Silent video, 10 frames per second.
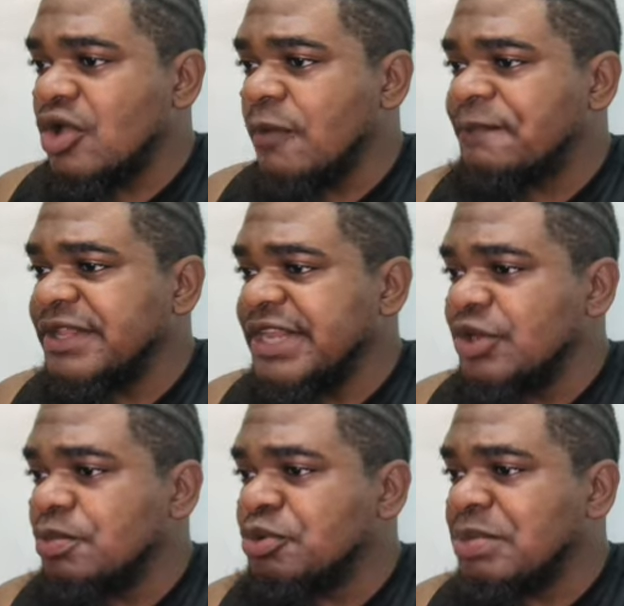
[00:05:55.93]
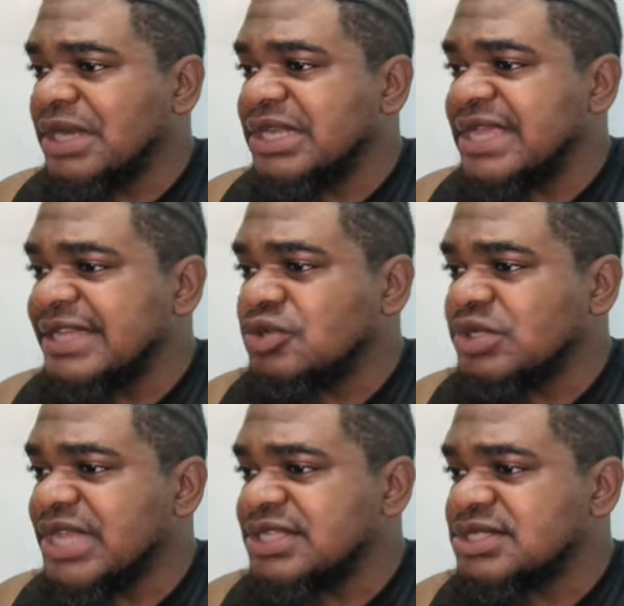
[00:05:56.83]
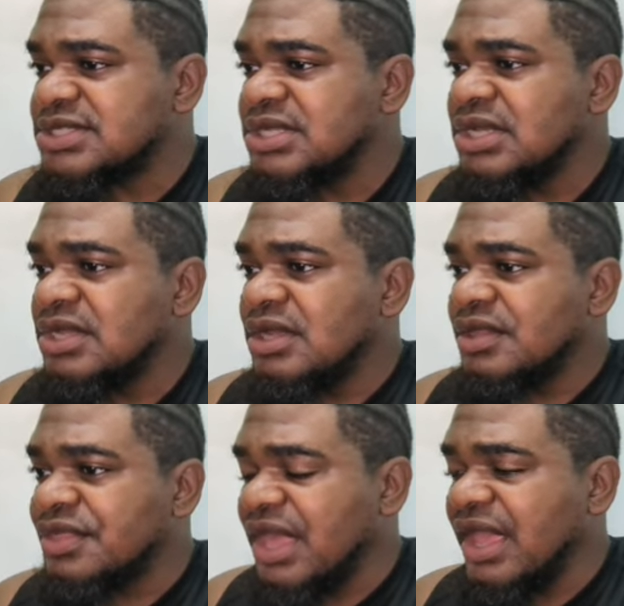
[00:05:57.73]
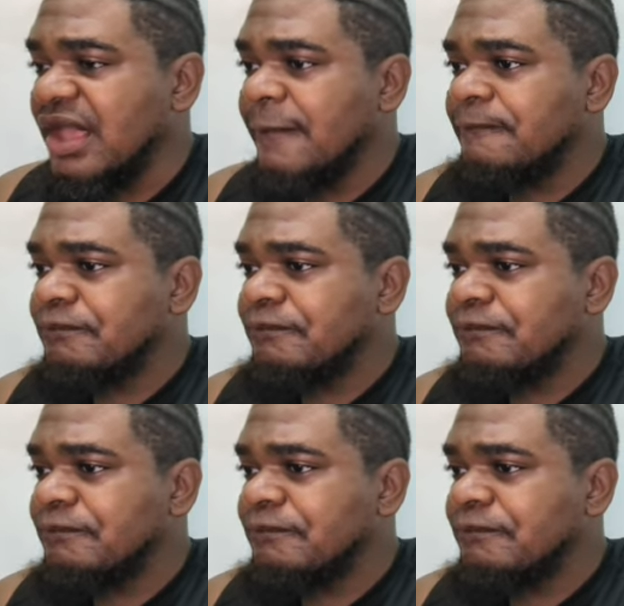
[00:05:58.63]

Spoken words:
Hopefully they don't put back the ghetto tents there.